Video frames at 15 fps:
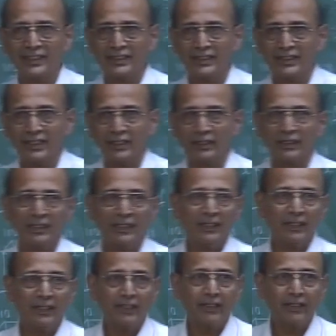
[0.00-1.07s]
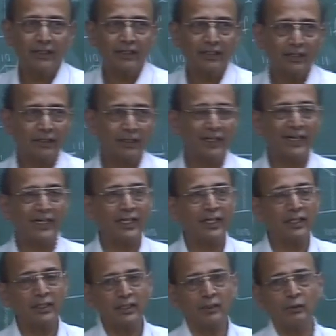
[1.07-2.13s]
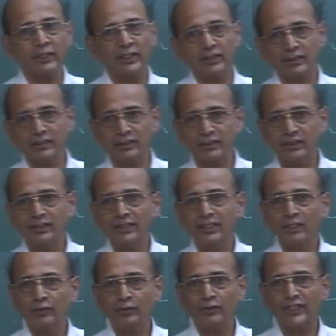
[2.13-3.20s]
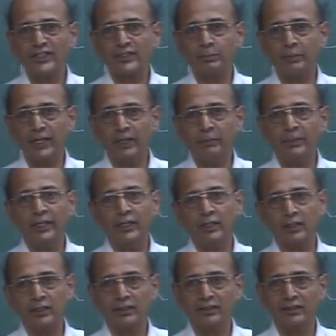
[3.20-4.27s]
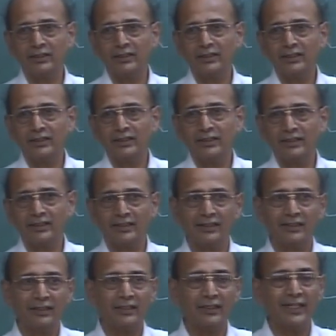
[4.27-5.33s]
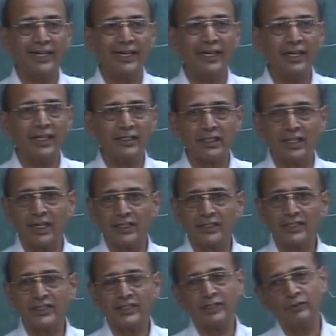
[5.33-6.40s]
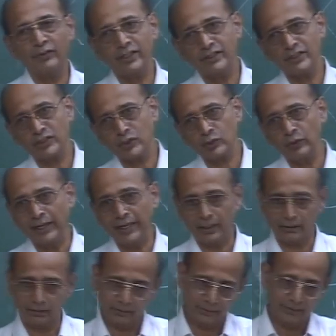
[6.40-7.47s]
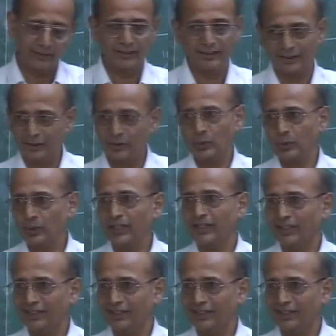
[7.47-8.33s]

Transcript: Yeah. Rectangle with fixed perimeter, the area is largest if it is a square. Okay.